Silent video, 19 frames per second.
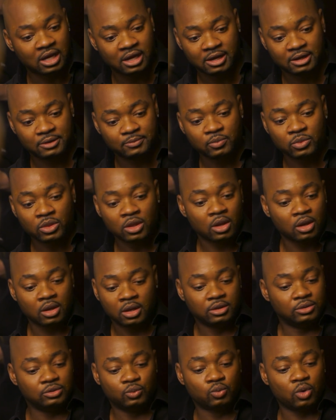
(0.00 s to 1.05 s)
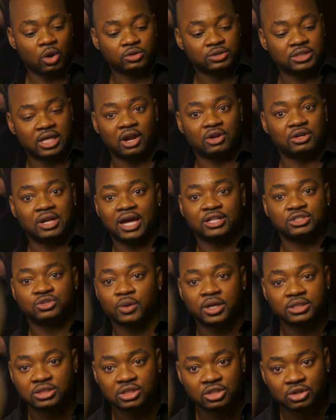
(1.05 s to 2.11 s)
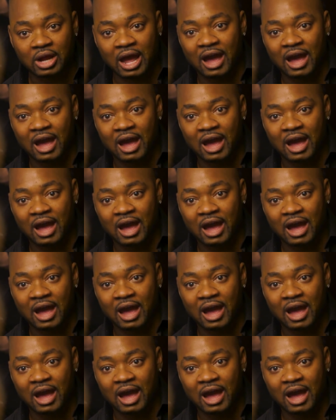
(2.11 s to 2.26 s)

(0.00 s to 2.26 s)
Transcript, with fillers: uh, roles that are not transgender.